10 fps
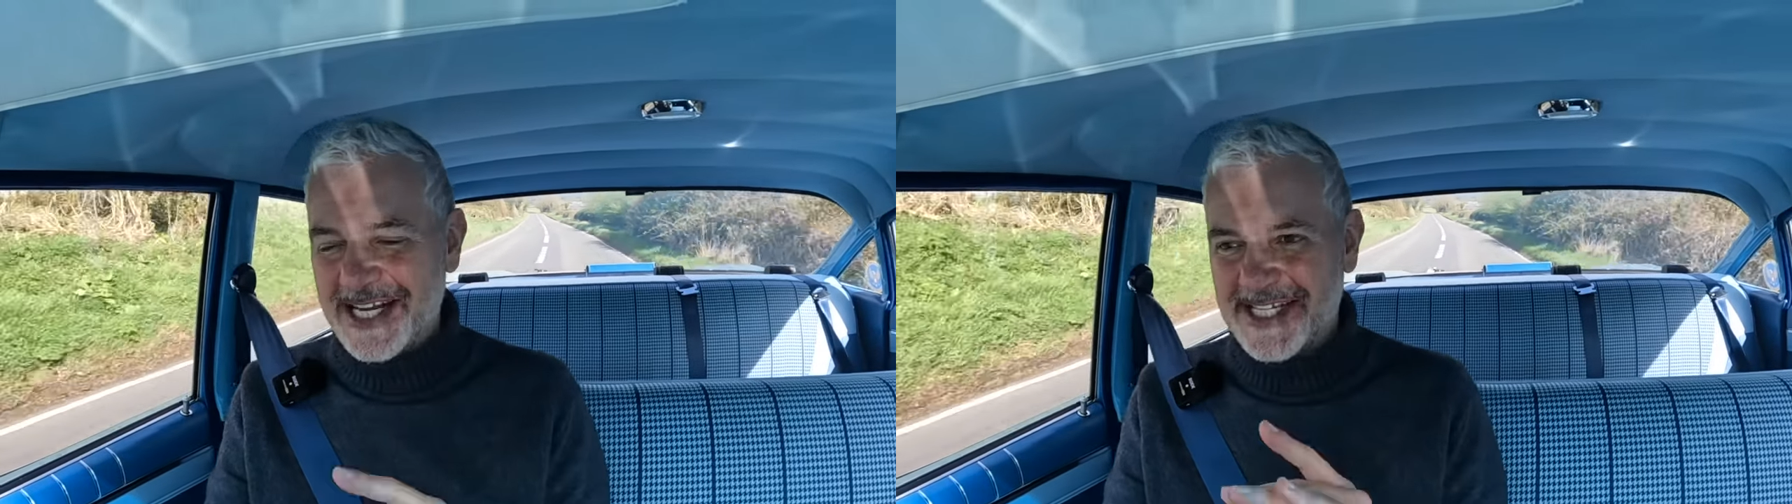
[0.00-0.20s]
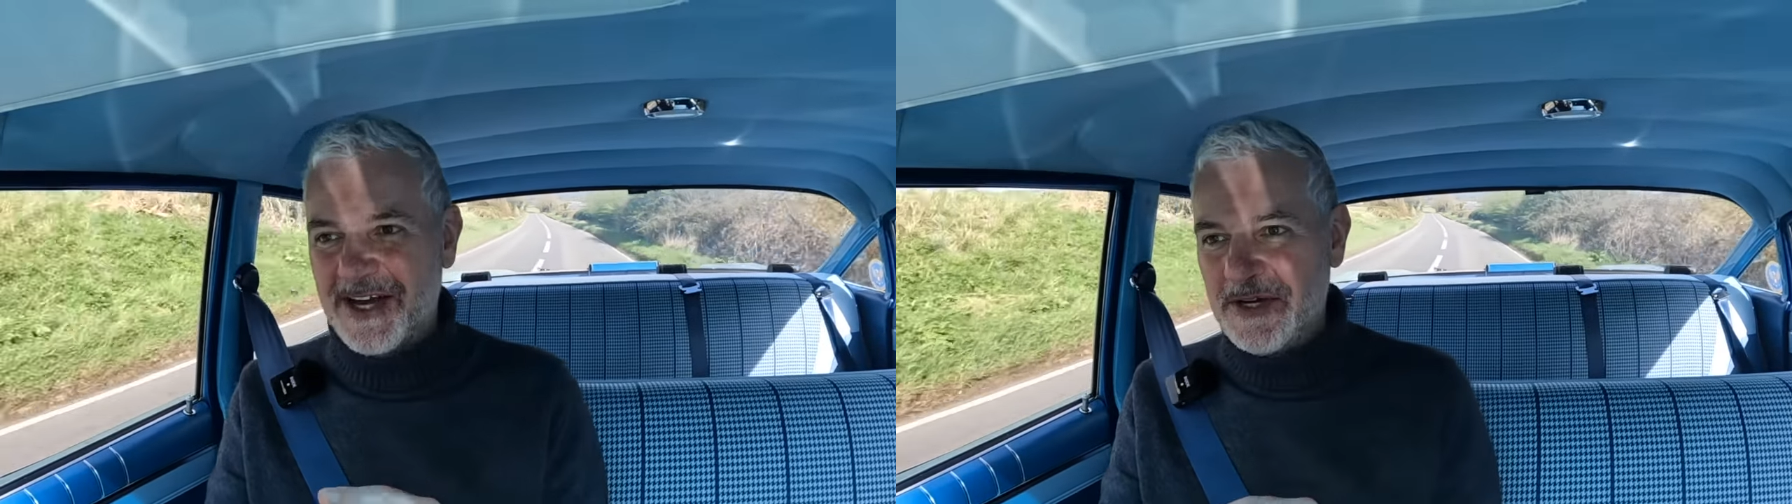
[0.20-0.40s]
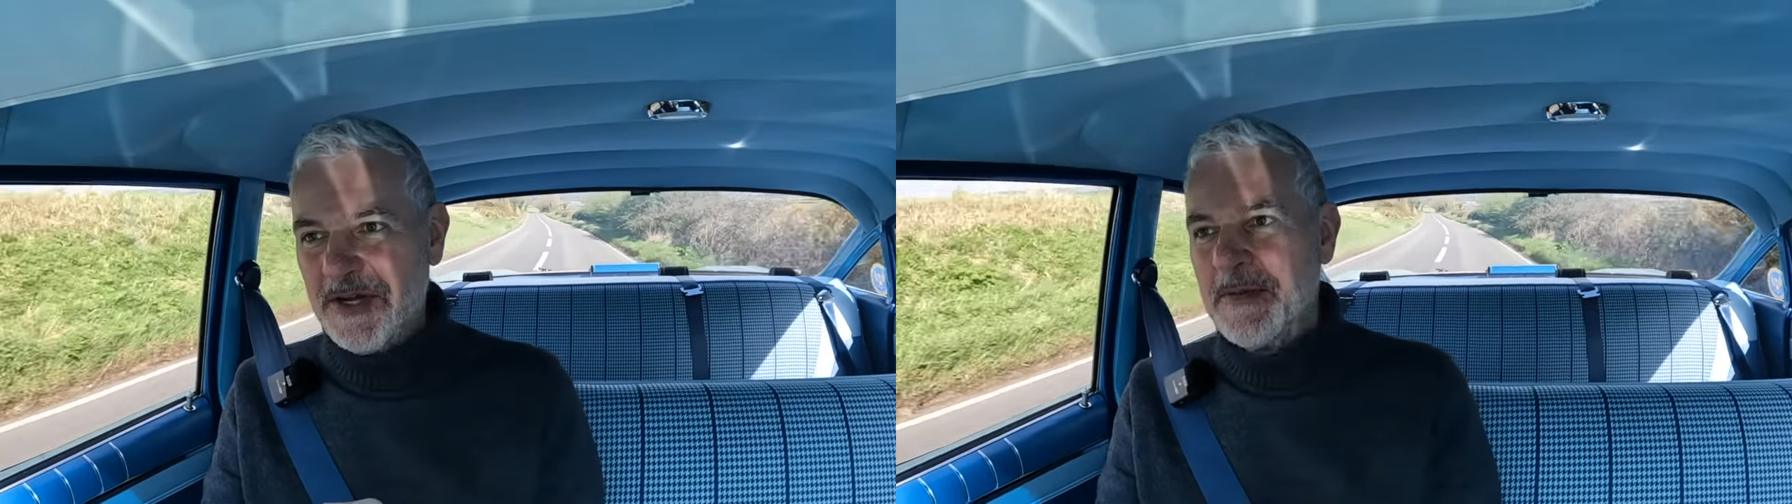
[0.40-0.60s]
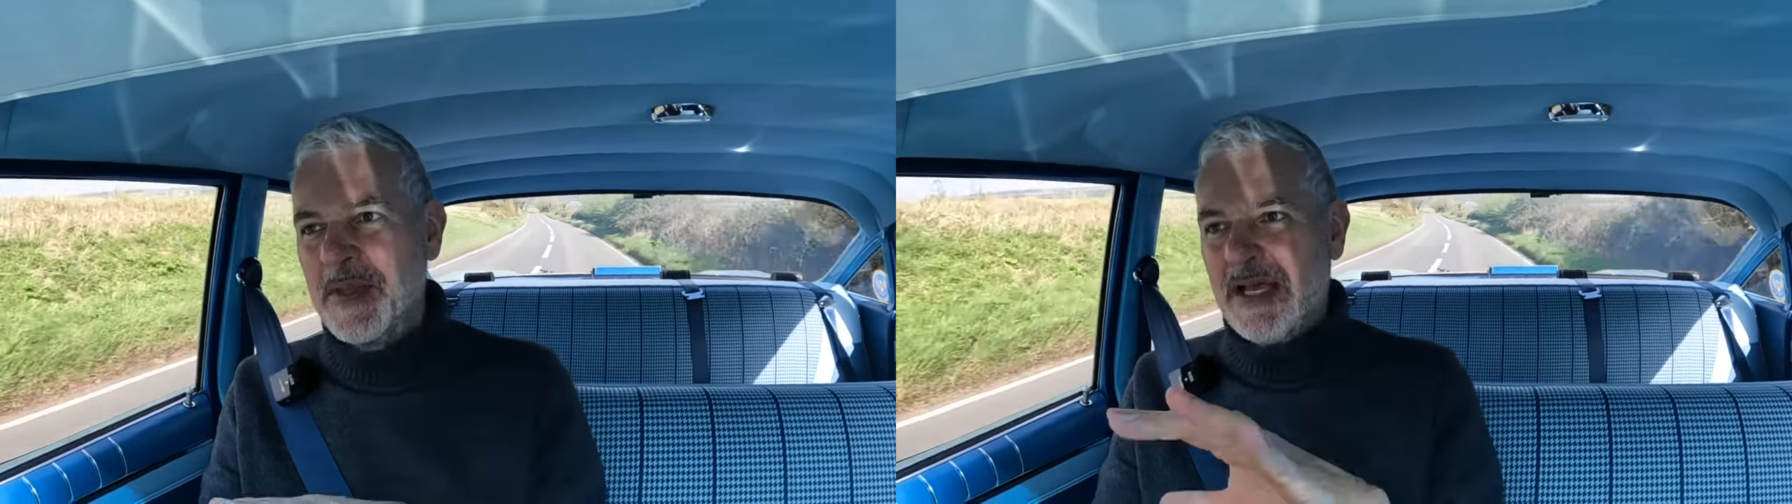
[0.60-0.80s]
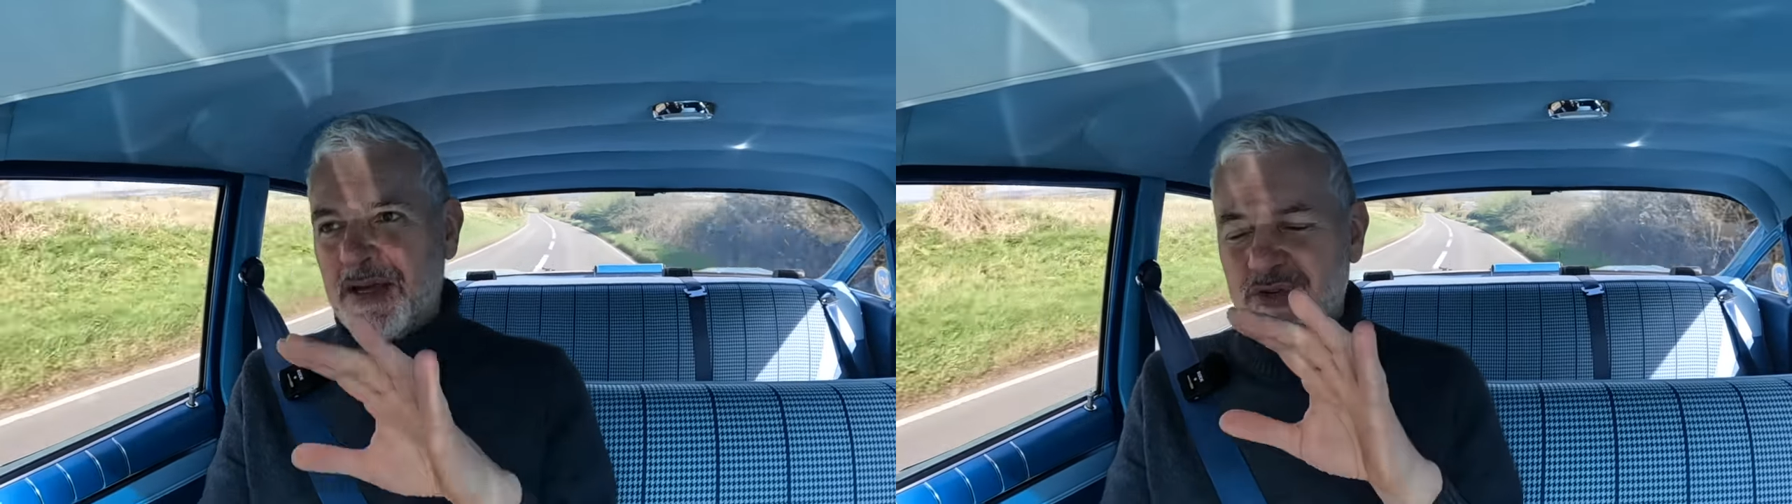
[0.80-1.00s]
So
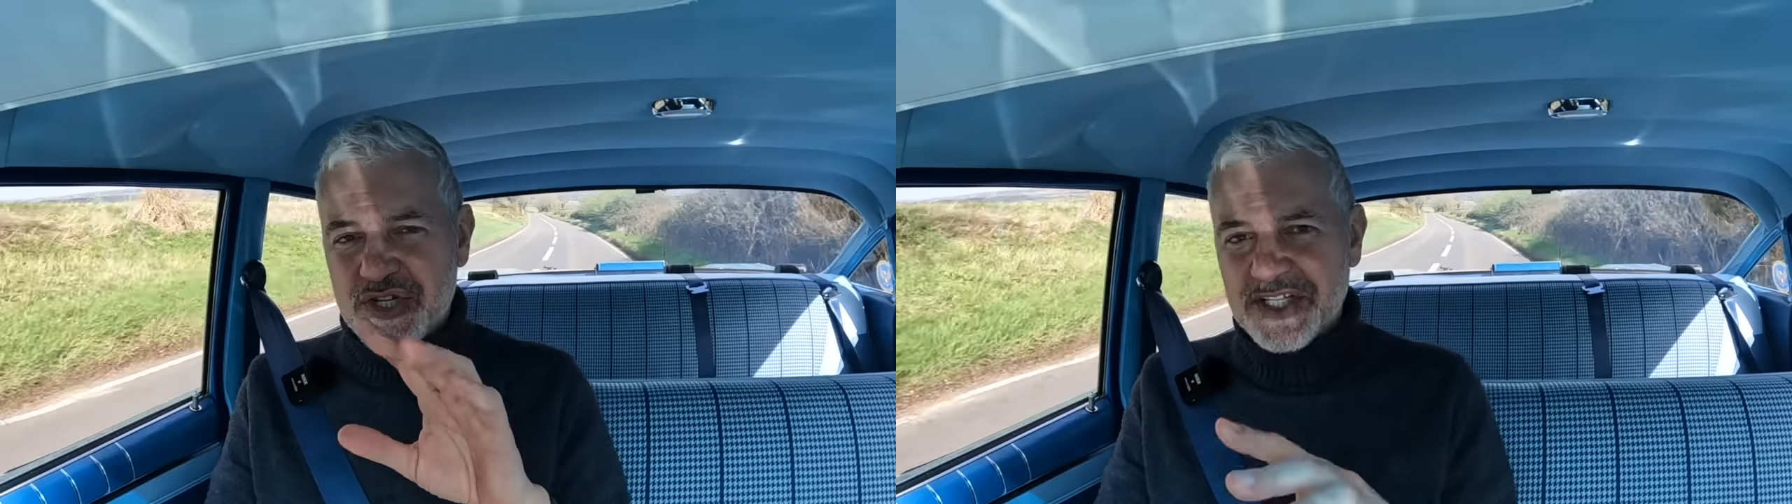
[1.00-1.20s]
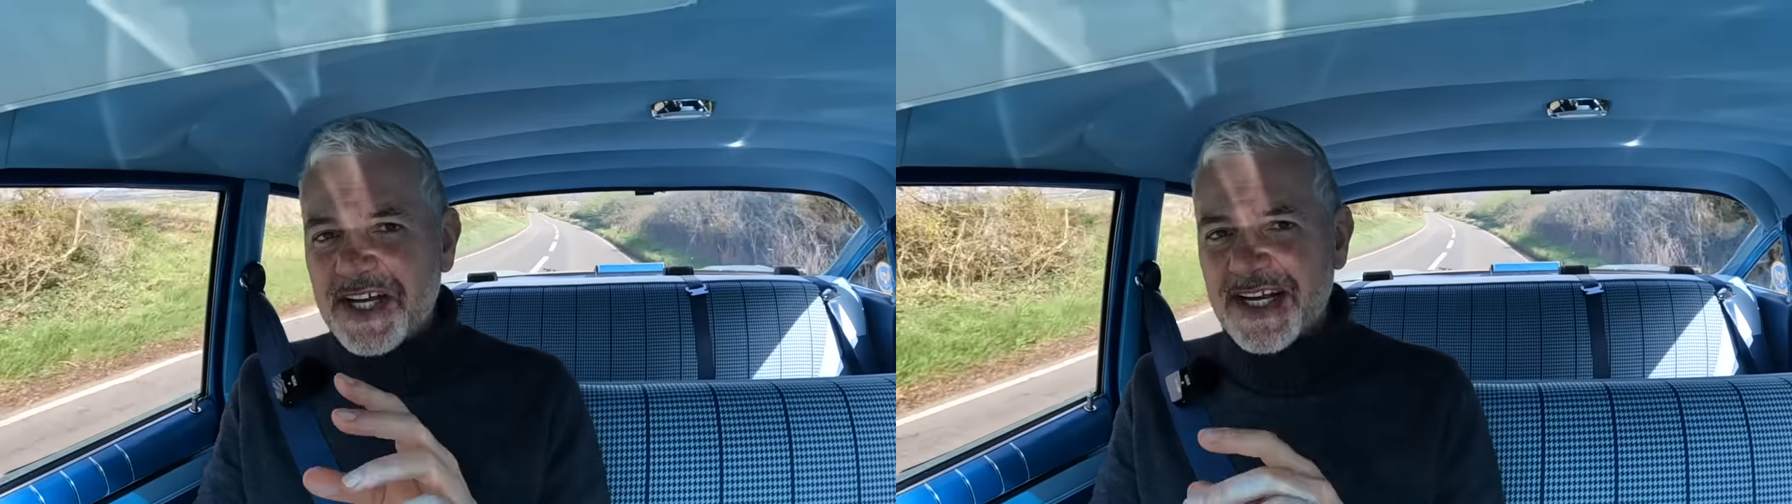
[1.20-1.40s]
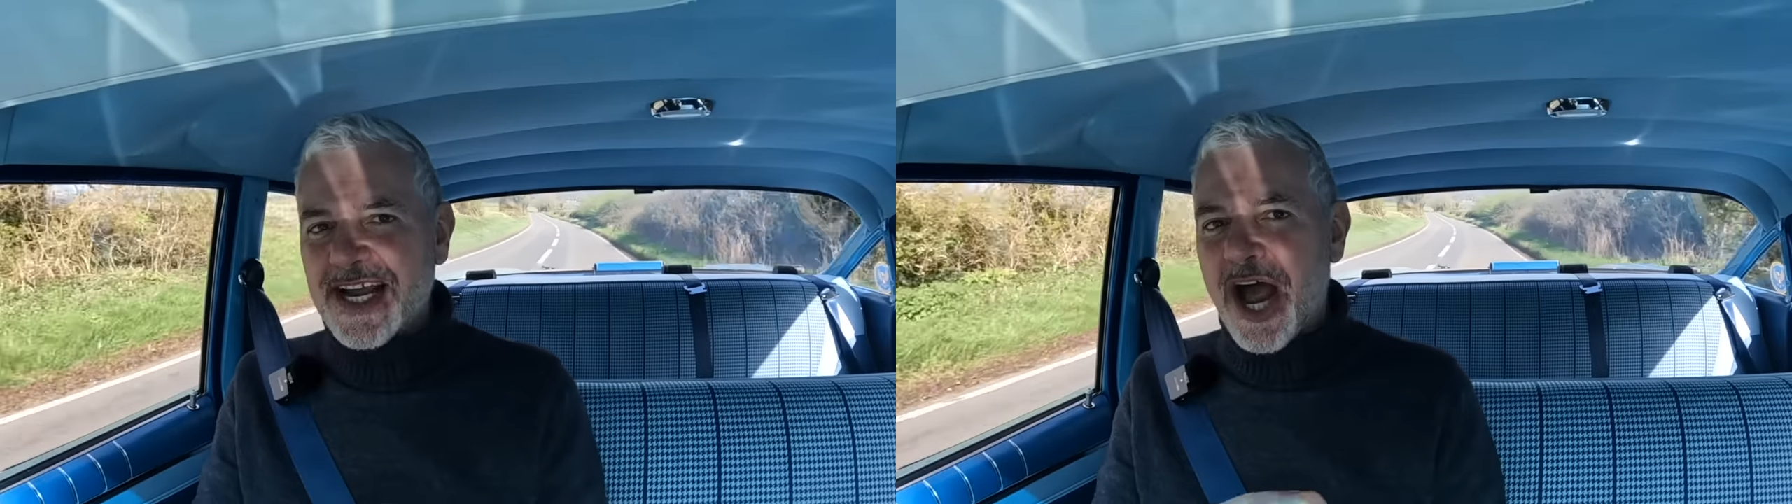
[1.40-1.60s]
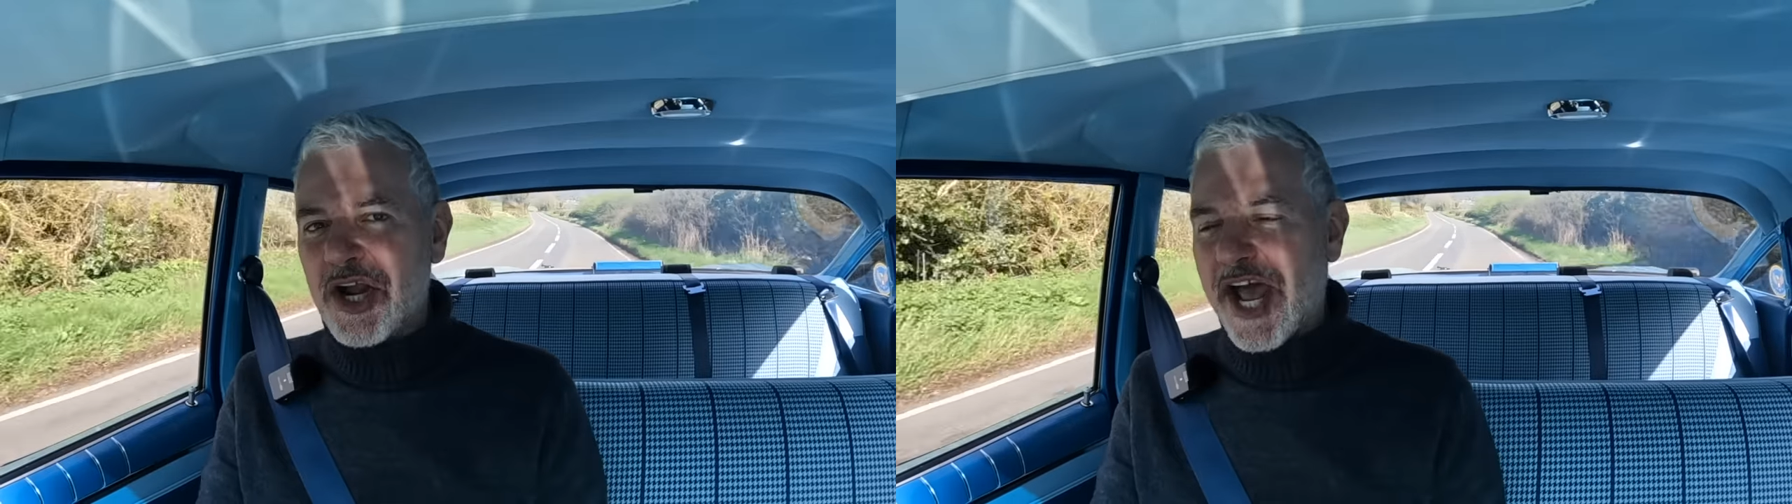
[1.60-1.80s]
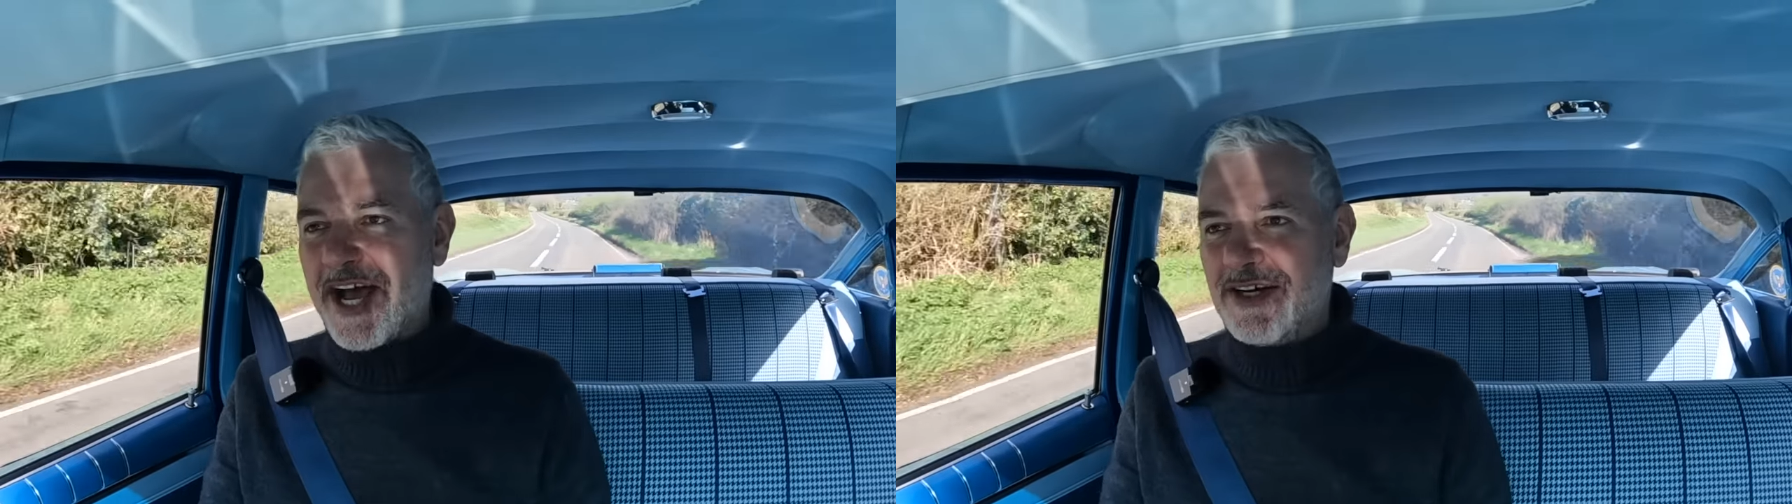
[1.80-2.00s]
I'm just going to cut
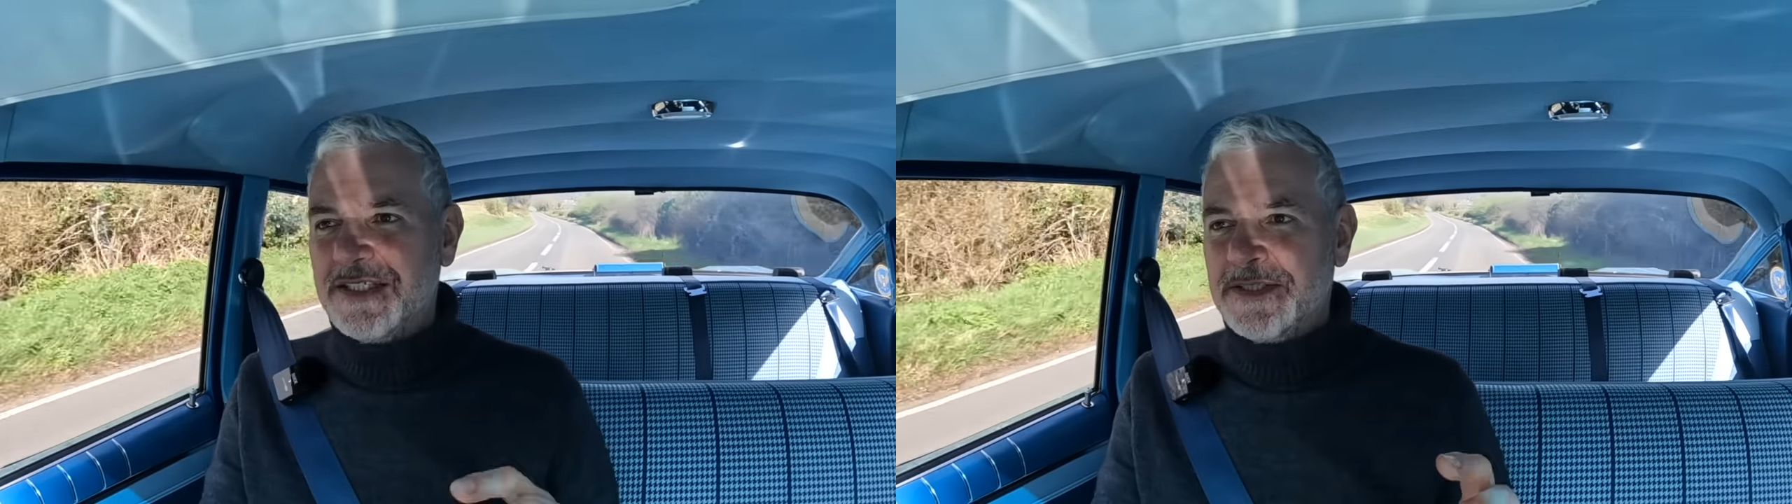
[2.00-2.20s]
now,